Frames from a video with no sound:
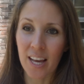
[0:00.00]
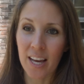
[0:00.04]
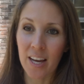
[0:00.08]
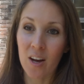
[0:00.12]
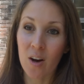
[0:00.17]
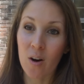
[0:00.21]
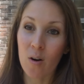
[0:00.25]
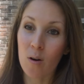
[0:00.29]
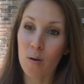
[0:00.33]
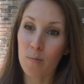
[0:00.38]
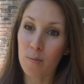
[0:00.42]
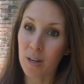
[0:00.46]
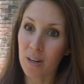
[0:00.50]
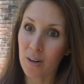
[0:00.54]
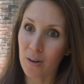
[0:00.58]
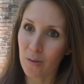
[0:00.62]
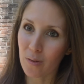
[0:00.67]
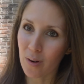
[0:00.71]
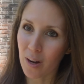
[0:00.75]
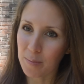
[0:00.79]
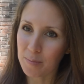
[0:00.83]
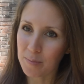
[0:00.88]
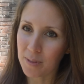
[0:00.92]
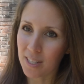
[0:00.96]
of like, oh, I'm
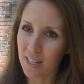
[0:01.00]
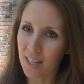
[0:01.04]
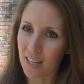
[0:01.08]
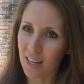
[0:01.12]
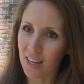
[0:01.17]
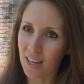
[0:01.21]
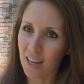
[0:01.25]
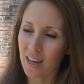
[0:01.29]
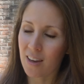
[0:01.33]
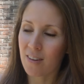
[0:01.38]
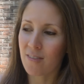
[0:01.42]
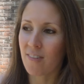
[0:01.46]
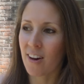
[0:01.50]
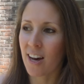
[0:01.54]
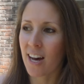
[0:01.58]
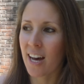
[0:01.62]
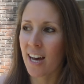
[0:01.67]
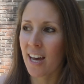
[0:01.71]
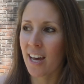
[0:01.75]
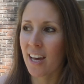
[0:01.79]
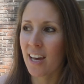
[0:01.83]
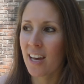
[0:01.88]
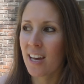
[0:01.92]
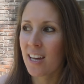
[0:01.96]
interrupting if
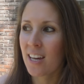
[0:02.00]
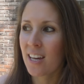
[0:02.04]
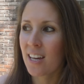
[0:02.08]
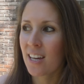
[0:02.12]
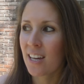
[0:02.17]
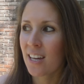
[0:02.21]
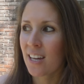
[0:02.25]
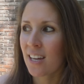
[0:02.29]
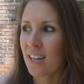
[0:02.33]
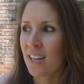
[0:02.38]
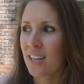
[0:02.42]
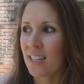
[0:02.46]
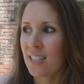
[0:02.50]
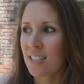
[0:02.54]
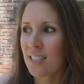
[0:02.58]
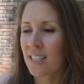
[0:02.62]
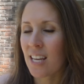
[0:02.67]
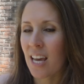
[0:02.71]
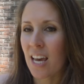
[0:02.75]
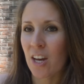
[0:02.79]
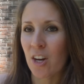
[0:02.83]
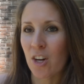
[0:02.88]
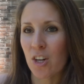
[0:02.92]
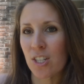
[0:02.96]
I
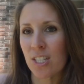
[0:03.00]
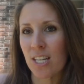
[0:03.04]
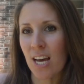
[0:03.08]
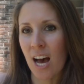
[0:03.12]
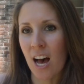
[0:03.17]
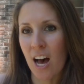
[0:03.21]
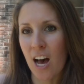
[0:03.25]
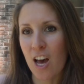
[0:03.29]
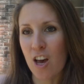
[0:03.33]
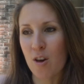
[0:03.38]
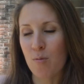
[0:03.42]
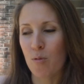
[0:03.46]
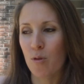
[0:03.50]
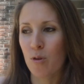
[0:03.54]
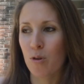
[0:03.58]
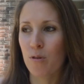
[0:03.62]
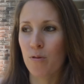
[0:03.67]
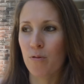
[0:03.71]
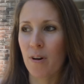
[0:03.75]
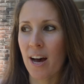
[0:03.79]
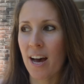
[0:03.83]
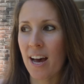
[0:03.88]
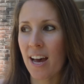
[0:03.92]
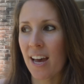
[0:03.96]
take her time, or
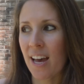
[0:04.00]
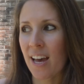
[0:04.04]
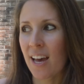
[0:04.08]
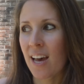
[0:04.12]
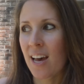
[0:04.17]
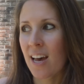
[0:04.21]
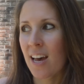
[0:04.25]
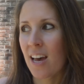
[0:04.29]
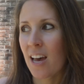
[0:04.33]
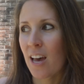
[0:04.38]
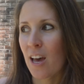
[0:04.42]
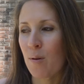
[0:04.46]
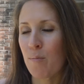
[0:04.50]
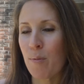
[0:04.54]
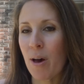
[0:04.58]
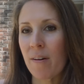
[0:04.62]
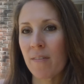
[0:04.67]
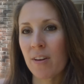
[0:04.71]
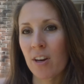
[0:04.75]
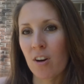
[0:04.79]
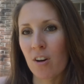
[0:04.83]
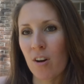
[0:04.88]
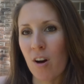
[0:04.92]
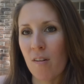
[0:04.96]
if I am
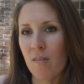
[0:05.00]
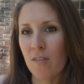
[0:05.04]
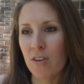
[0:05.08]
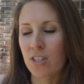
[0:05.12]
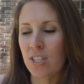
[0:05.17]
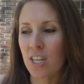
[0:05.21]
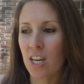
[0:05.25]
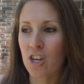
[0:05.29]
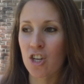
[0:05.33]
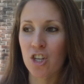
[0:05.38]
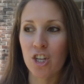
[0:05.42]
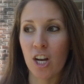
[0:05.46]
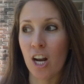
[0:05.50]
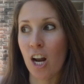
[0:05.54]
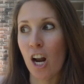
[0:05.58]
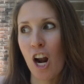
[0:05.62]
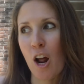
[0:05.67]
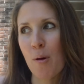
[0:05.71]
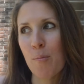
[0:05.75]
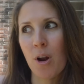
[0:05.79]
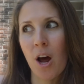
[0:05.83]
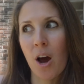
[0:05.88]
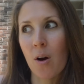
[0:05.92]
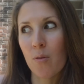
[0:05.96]
having a conversation
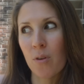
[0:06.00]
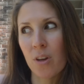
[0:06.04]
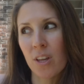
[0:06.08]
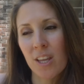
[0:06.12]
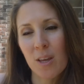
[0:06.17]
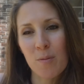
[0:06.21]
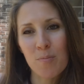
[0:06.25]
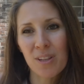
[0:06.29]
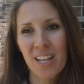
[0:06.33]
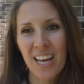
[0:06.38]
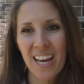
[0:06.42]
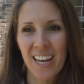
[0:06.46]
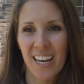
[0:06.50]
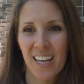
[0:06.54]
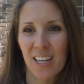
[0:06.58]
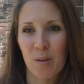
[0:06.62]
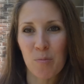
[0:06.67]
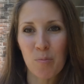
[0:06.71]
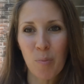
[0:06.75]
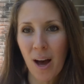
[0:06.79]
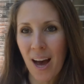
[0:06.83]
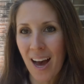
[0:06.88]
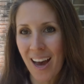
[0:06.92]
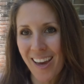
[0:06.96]
and I'm not really planning
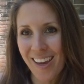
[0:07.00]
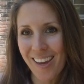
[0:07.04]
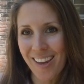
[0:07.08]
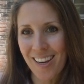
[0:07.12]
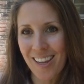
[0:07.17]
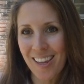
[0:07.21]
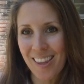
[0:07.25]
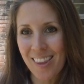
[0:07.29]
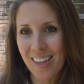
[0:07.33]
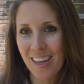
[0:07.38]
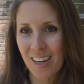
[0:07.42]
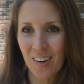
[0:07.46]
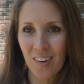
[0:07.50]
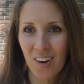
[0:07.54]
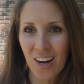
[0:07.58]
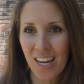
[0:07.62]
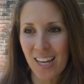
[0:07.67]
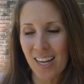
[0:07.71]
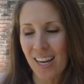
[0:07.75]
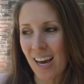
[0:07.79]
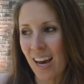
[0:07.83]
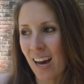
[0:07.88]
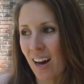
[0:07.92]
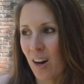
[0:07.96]
to buy anything
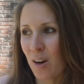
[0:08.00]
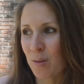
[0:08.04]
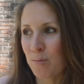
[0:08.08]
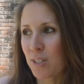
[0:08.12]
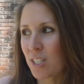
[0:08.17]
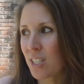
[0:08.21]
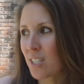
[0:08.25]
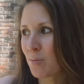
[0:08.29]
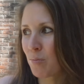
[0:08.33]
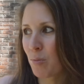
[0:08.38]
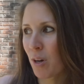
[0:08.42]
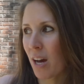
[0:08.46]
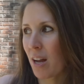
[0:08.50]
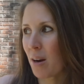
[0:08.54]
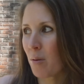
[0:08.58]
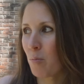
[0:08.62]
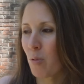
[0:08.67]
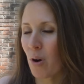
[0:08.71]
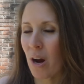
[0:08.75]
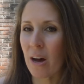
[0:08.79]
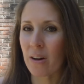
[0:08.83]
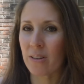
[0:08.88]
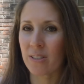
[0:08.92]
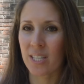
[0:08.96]
right now. I'm just kind
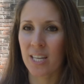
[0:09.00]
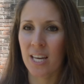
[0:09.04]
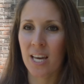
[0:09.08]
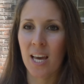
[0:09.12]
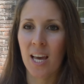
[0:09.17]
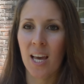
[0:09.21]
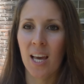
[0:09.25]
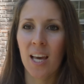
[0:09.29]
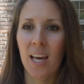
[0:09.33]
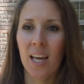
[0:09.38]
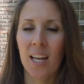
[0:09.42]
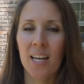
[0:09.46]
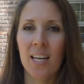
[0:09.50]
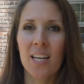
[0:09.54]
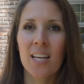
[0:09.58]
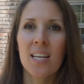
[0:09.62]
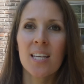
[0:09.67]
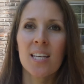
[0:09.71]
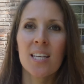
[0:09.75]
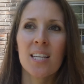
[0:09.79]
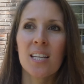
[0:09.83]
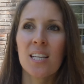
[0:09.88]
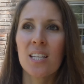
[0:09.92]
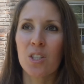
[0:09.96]
of browsing and
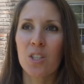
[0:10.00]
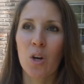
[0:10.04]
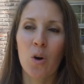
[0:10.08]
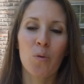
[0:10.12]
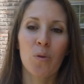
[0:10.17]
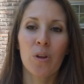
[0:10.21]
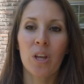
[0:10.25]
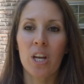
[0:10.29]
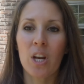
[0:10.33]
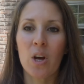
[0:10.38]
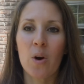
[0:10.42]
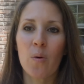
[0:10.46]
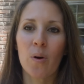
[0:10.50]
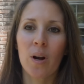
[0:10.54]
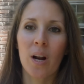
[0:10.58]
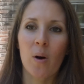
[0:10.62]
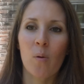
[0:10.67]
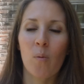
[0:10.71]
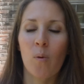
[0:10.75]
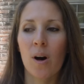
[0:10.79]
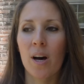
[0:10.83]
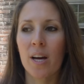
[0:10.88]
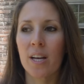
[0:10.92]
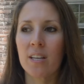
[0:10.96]
don't really know what
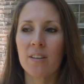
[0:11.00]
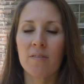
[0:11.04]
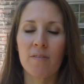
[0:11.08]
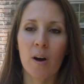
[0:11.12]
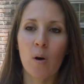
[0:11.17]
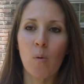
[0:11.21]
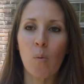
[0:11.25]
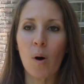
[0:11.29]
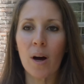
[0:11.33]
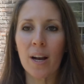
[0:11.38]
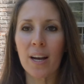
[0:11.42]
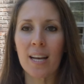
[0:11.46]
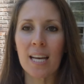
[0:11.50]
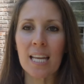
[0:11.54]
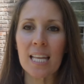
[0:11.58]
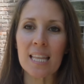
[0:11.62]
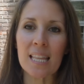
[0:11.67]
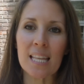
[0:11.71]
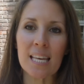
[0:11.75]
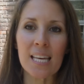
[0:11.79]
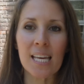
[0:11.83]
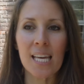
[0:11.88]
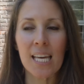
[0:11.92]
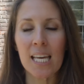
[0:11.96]
I want, if I want
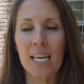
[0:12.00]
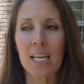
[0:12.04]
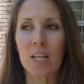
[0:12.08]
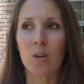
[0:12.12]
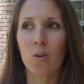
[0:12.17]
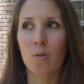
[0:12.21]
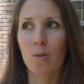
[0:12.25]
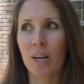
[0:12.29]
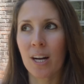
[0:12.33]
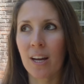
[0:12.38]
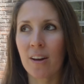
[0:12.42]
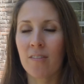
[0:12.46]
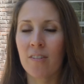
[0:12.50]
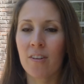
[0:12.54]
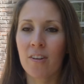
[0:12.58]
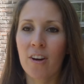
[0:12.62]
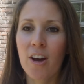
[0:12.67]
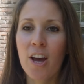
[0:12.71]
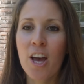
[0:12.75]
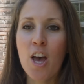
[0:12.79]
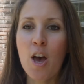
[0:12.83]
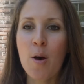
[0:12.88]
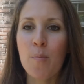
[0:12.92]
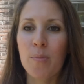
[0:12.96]
anything or
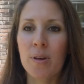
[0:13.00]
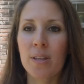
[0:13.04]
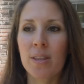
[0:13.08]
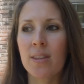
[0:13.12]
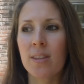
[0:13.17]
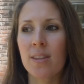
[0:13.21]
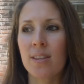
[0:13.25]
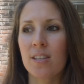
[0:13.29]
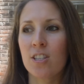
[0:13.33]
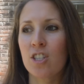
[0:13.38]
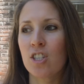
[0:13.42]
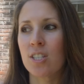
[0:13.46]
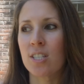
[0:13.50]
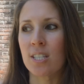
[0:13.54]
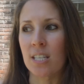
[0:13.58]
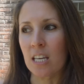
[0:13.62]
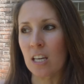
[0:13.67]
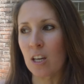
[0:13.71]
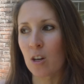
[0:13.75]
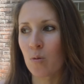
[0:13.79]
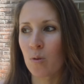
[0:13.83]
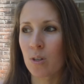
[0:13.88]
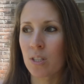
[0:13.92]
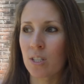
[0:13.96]
whatever, but just
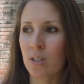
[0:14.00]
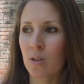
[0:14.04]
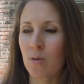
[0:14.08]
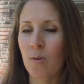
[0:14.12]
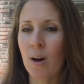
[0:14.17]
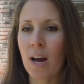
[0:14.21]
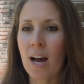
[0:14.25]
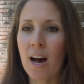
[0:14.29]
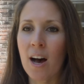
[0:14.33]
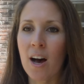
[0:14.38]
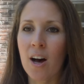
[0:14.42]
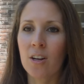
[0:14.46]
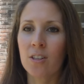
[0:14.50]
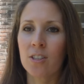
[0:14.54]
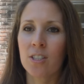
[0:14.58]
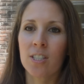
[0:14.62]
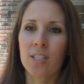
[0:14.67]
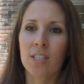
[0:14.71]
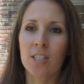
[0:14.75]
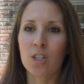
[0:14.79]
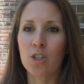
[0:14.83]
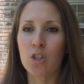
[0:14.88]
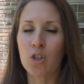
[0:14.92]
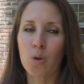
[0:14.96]
seeing what's around,
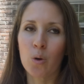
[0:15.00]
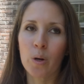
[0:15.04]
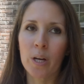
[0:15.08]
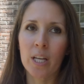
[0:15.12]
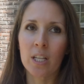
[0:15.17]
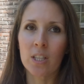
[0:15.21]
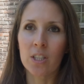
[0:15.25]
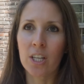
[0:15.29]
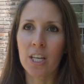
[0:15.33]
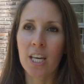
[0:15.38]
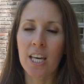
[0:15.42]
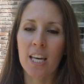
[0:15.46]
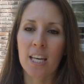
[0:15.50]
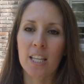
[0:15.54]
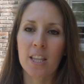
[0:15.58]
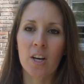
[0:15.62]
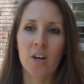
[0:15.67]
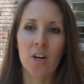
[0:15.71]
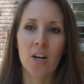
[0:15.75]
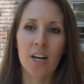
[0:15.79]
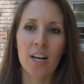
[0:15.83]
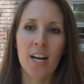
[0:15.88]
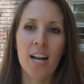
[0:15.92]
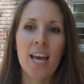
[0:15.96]
just enjoying looking at
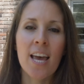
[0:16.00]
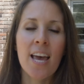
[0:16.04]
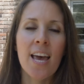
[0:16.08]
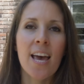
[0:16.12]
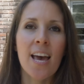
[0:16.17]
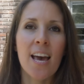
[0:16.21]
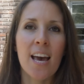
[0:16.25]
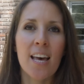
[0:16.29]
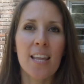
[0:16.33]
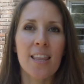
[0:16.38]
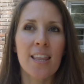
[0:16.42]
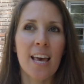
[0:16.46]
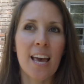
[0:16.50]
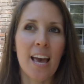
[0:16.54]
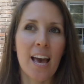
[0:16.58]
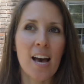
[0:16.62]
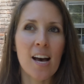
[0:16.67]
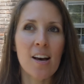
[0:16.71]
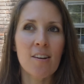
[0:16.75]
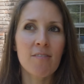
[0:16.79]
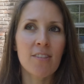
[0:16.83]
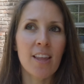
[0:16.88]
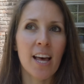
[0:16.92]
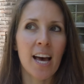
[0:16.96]
the art. And they
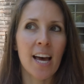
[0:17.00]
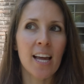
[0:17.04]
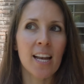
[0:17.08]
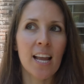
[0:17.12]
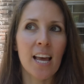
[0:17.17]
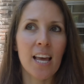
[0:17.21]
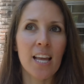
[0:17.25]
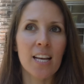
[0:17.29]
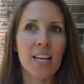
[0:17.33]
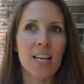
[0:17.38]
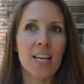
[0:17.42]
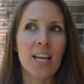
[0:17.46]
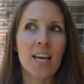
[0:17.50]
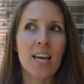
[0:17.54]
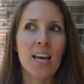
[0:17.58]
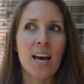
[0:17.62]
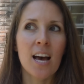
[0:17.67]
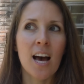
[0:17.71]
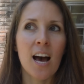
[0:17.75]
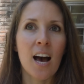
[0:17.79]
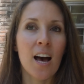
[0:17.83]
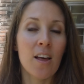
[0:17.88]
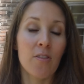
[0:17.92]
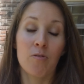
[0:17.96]
have that, and
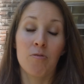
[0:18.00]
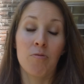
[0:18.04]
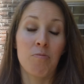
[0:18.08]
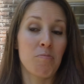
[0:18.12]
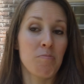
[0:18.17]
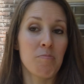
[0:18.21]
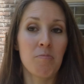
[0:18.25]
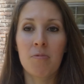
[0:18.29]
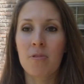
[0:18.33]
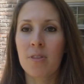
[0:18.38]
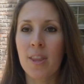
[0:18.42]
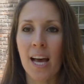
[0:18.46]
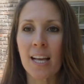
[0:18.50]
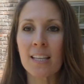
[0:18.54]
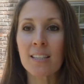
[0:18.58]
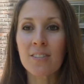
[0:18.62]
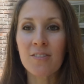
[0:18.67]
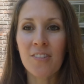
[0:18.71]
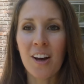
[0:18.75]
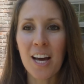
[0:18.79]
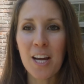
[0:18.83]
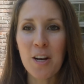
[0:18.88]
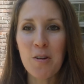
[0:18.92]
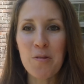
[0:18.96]

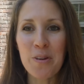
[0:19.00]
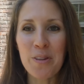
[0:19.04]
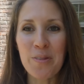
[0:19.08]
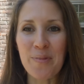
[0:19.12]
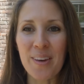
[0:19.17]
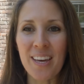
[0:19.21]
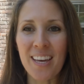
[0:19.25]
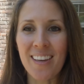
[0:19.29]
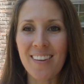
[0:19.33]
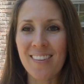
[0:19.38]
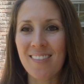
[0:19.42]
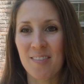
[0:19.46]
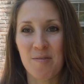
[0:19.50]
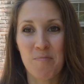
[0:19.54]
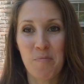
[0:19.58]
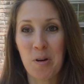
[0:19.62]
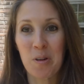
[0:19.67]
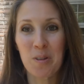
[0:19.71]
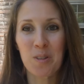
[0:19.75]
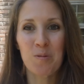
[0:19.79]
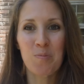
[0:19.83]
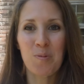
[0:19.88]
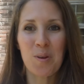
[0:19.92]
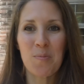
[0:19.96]
that's fine with me.
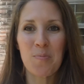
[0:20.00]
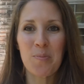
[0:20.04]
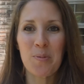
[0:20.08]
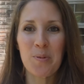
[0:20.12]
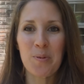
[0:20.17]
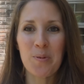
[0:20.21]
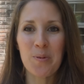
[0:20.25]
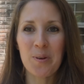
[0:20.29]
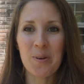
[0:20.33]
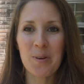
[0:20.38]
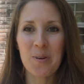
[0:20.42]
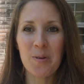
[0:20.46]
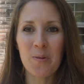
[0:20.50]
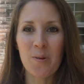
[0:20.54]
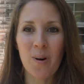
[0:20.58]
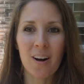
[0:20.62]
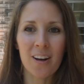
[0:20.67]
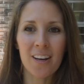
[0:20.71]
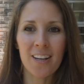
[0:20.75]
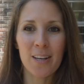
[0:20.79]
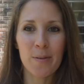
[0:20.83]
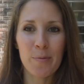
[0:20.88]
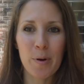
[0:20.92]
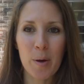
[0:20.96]
Most people who
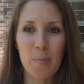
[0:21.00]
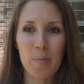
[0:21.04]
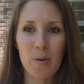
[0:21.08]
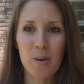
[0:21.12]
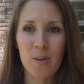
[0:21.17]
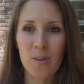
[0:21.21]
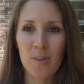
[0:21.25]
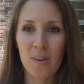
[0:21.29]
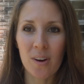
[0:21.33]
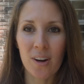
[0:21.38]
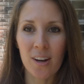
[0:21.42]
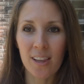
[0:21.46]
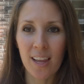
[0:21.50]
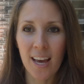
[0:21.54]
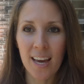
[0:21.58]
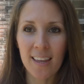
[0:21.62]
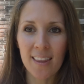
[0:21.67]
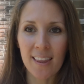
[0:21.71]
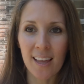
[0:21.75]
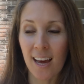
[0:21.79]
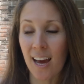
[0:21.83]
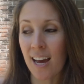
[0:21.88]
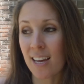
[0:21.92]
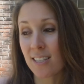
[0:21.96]
walk into my booth are
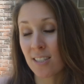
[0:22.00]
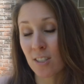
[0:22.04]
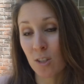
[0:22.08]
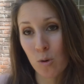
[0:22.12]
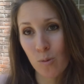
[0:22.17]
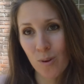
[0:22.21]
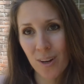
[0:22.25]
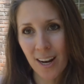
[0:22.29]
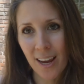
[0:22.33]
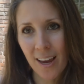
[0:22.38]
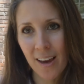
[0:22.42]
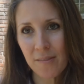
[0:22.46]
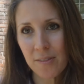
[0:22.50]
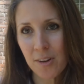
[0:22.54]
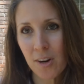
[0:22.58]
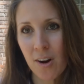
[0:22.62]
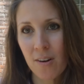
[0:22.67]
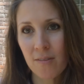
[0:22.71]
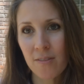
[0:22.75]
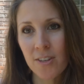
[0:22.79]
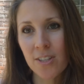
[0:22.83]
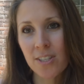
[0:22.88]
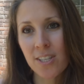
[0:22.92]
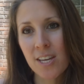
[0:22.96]
like that. I still want to have a
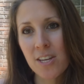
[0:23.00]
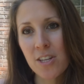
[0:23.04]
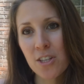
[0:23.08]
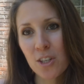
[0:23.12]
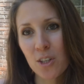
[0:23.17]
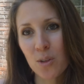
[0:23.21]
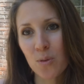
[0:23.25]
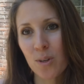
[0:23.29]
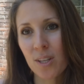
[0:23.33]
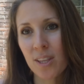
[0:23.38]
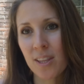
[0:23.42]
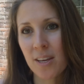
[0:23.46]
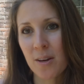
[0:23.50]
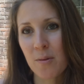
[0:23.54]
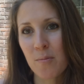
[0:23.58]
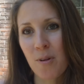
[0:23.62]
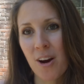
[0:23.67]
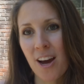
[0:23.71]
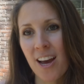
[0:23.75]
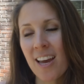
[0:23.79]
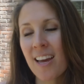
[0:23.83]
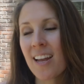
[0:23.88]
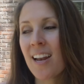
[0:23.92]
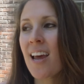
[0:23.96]
conversation with them,
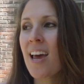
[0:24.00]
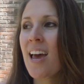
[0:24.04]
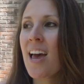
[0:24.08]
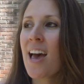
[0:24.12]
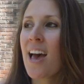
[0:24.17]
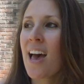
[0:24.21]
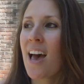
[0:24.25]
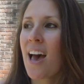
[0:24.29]
right?